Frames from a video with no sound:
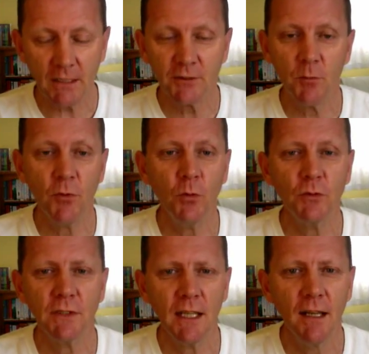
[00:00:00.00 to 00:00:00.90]
some
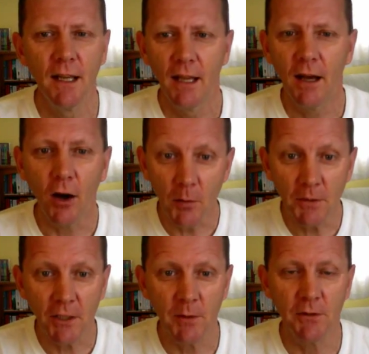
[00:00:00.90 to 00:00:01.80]
thoughts there. I'm
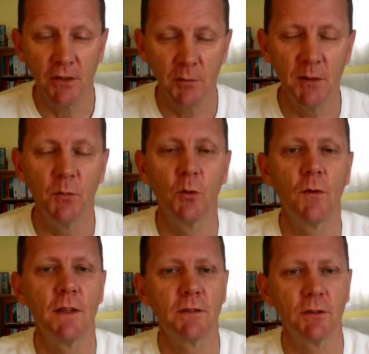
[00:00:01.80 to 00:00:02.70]
going to be doing a bit more
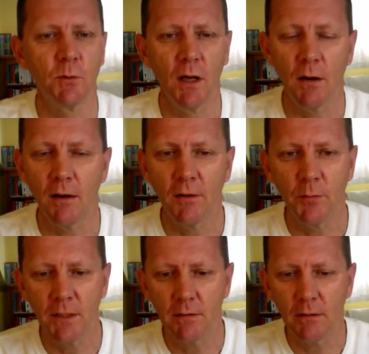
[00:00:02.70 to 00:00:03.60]
of this as well. I've
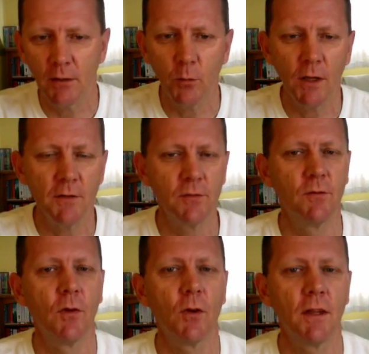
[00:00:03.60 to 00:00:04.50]
been away
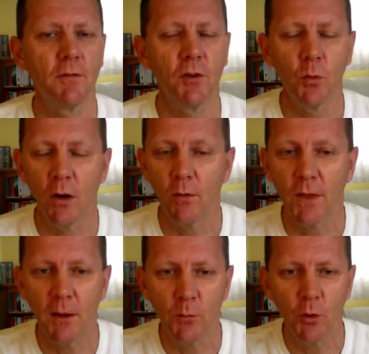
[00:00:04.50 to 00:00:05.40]
from vlogging for a while.
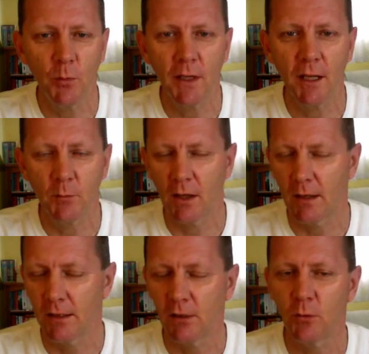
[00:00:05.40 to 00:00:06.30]
That will become
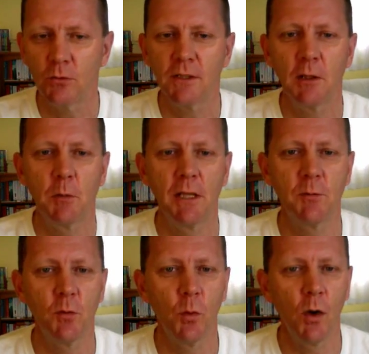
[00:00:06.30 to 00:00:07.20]
clear. I will tell
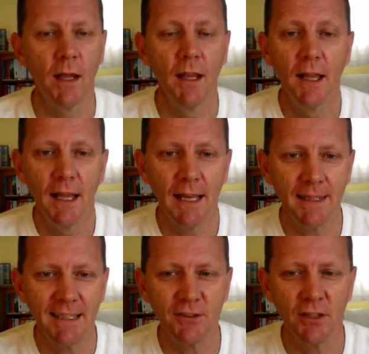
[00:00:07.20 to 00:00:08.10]
people why,
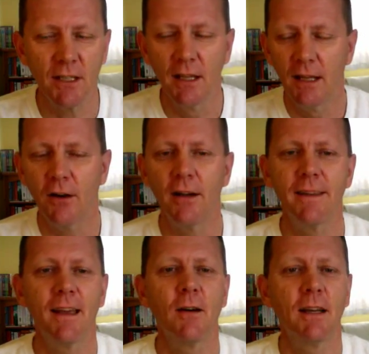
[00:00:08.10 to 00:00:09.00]
and actually I
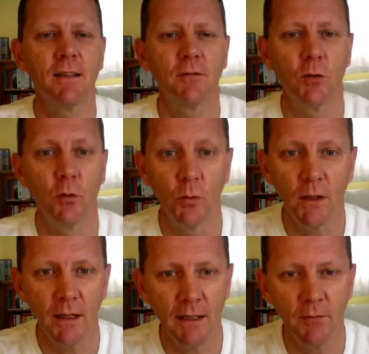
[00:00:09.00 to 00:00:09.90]
now
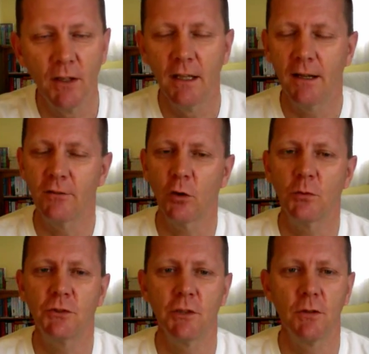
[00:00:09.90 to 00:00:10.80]
will have an
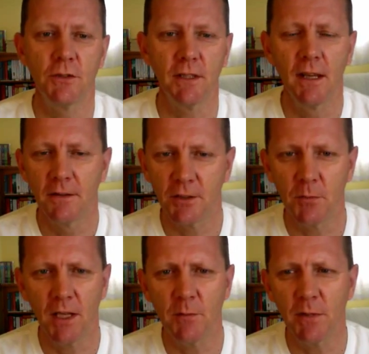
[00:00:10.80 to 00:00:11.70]
opportunity
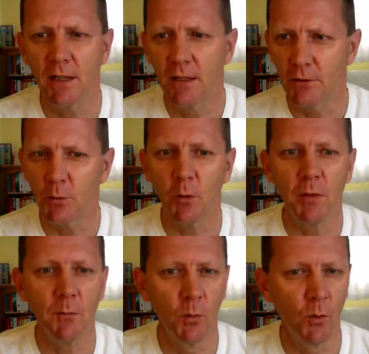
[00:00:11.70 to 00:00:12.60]
to maybe do a
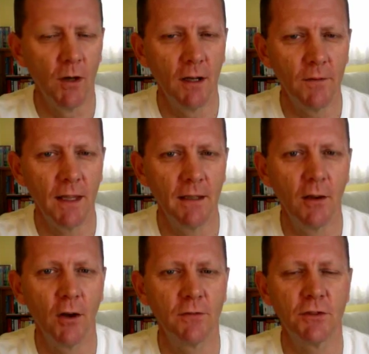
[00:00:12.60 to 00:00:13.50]
bit more of that
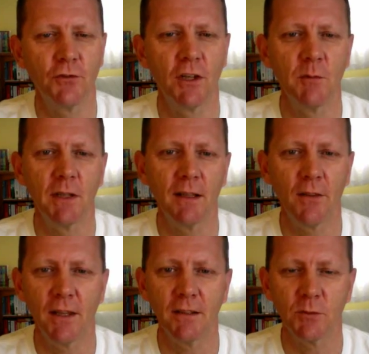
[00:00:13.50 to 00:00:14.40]
live streaming
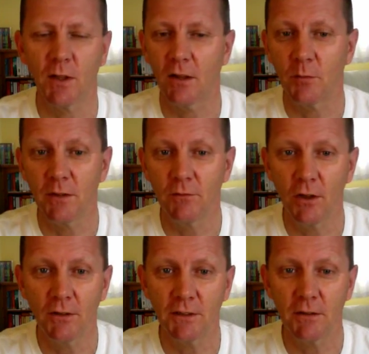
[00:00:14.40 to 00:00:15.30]
thing as well. I've been
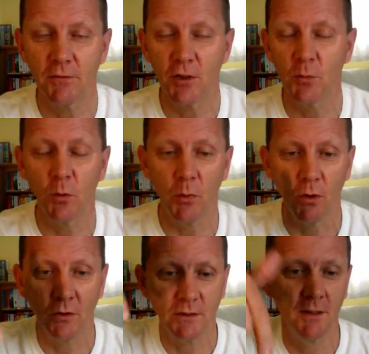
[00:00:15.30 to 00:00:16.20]
writing a few more
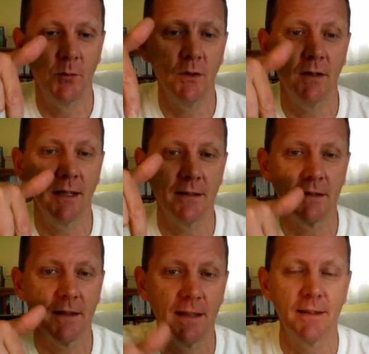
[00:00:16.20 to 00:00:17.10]
blogs, and I'll put a link
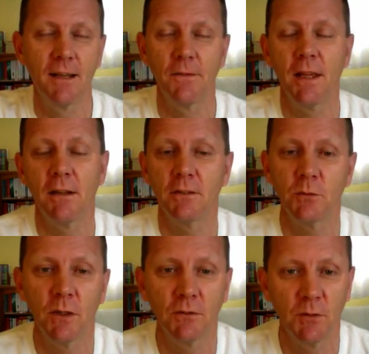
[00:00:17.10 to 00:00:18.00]
to that down there
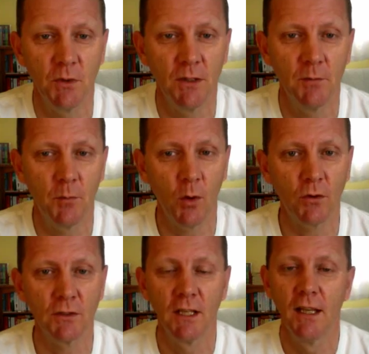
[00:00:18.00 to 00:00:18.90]
as well, to my
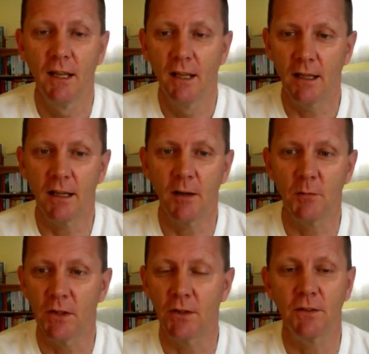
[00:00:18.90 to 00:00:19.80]
blogs
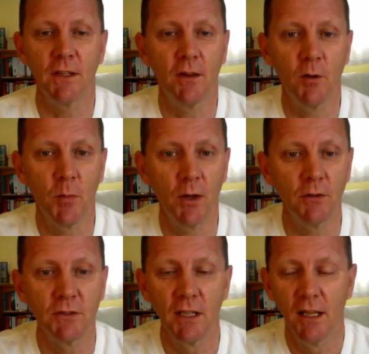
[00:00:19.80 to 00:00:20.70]
that I
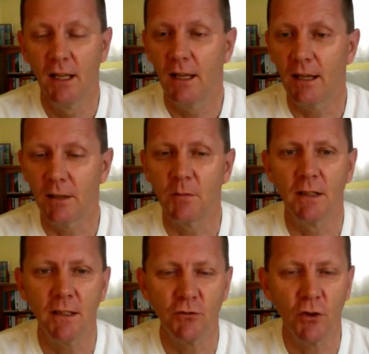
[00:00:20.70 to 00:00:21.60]
post,
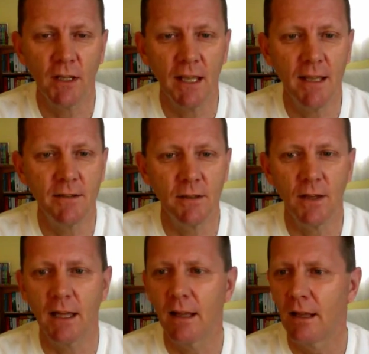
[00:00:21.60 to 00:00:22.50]
trying to get into
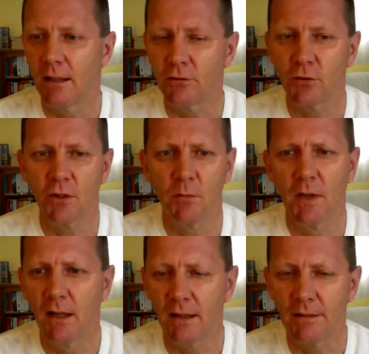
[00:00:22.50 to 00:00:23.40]
that
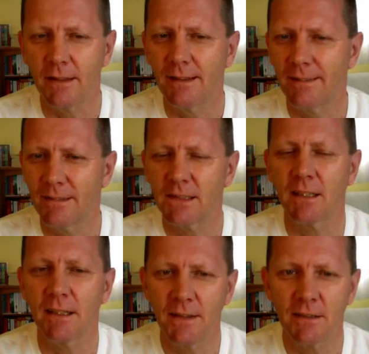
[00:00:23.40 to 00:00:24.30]
and
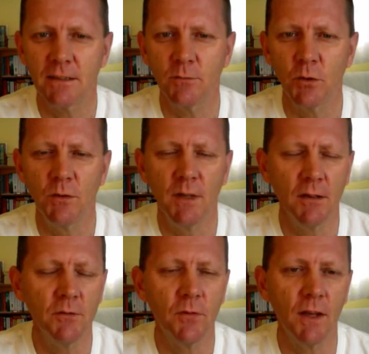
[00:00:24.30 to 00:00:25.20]
say this will
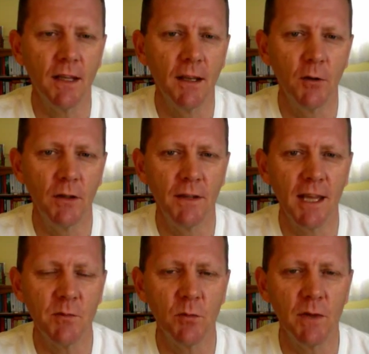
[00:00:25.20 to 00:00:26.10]
hopefully
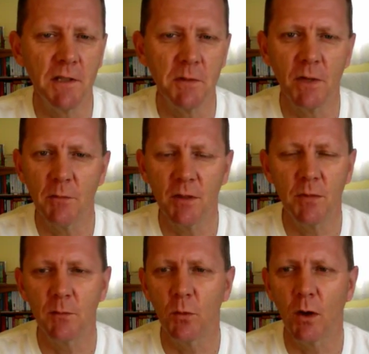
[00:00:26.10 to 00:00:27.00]
enable me to maybe a
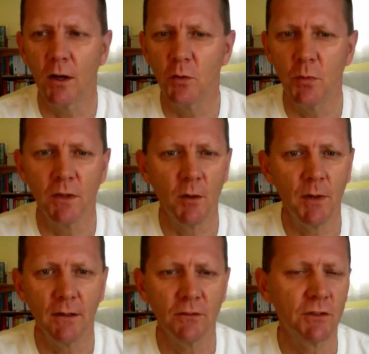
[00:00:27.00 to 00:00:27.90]
bit more open
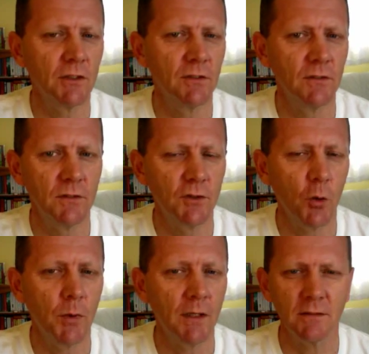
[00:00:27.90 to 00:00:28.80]
about certain
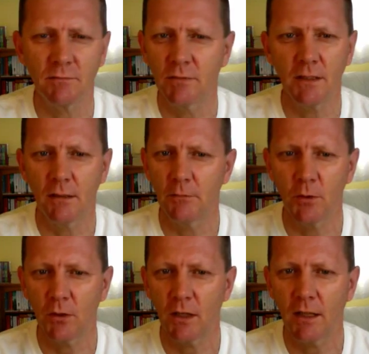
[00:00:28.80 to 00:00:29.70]
topics. You know,
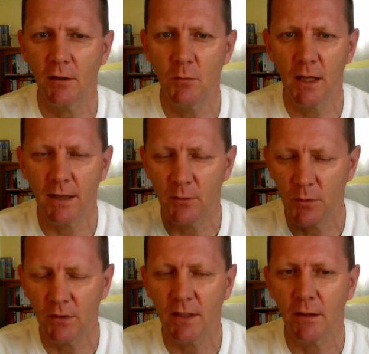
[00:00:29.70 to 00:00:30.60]
not going to go mad.
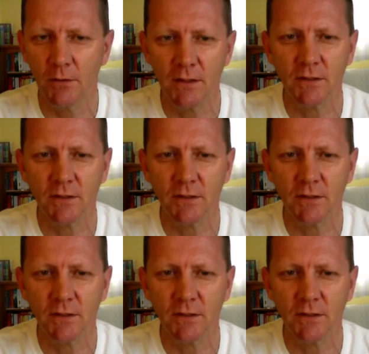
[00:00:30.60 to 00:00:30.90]
You know,